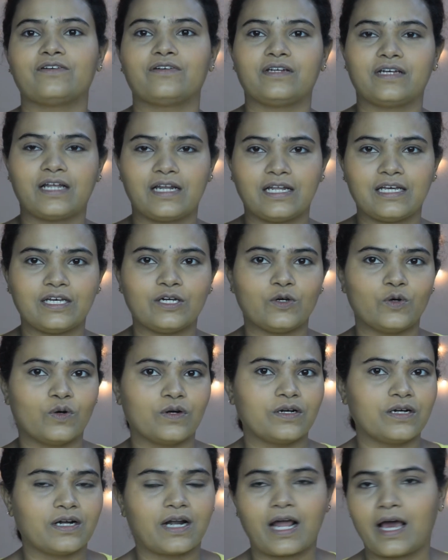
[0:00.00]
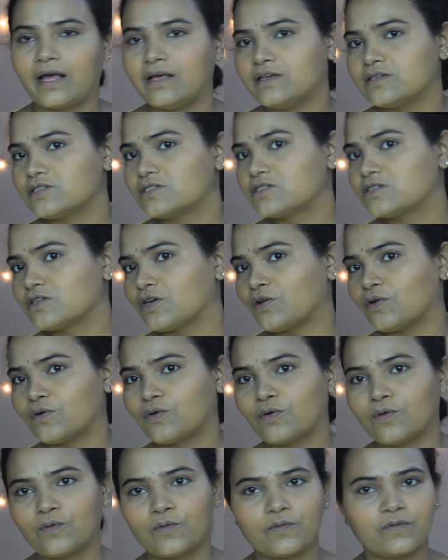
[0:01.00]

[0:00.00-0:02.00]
really good, nice, you know,